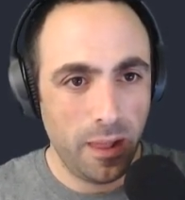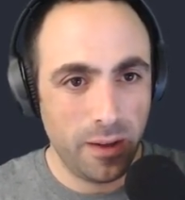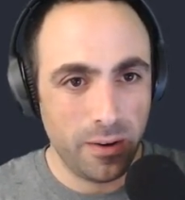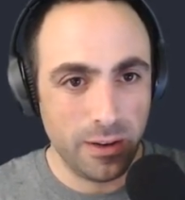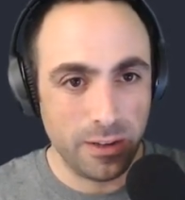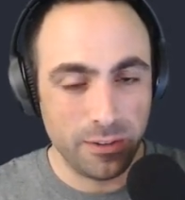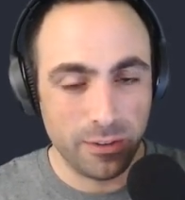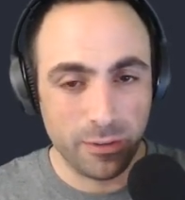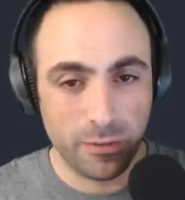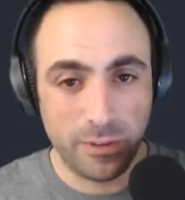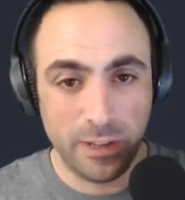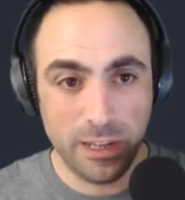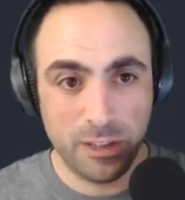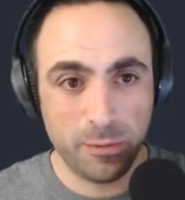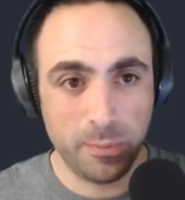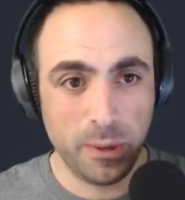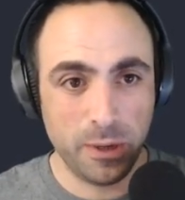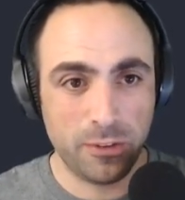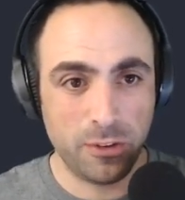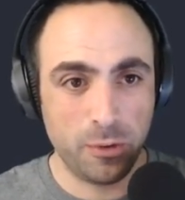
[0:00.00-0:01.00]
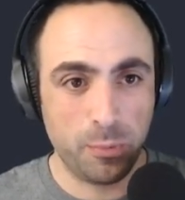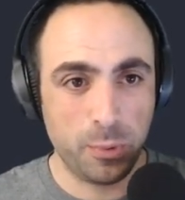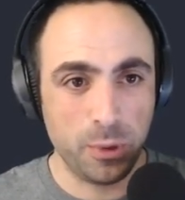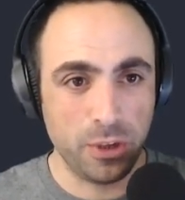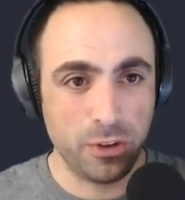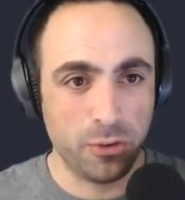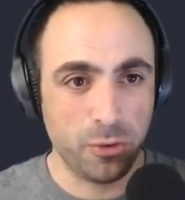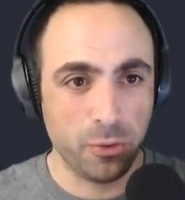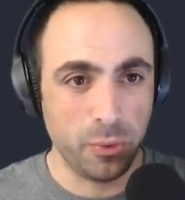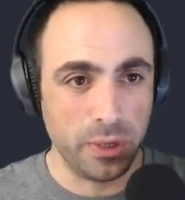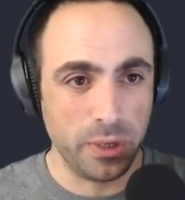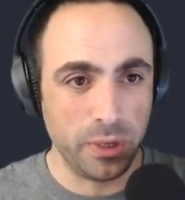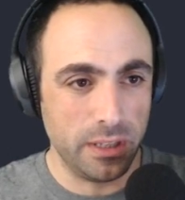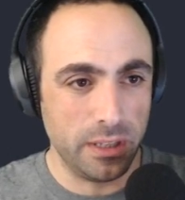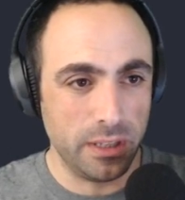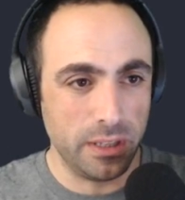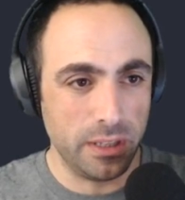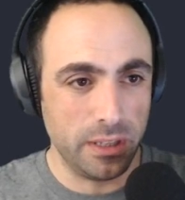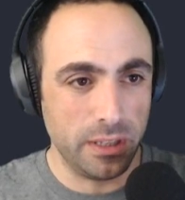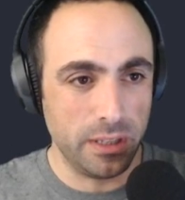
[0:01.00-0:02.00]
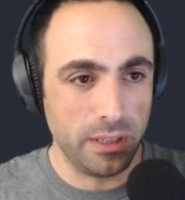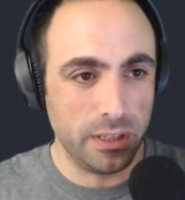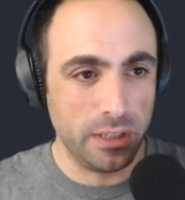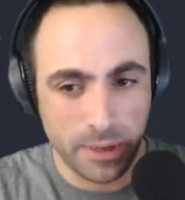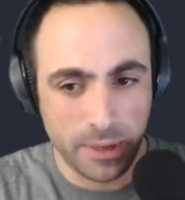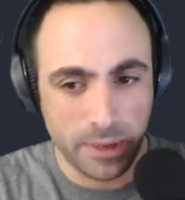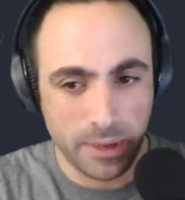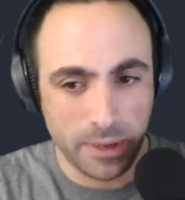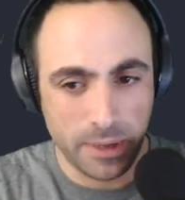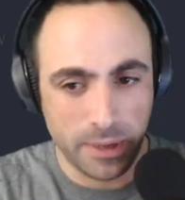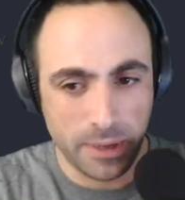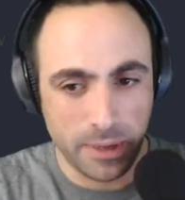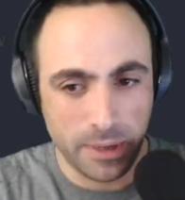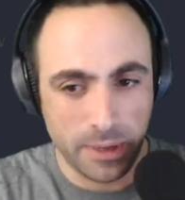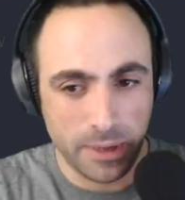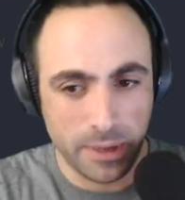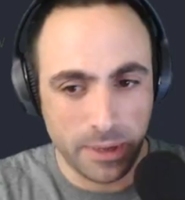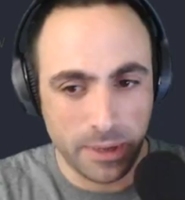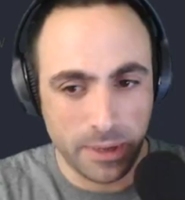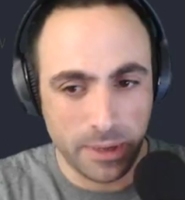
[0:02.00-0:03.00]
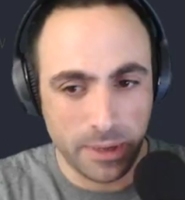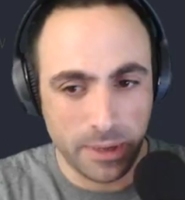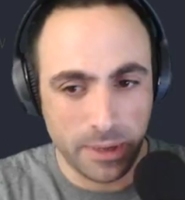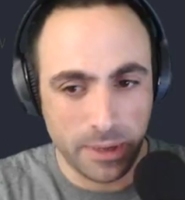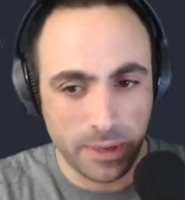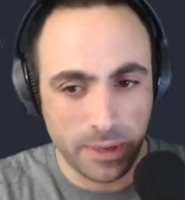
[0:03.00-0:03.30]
All right, so Flexbox is pretty sweet. I have to admit, right?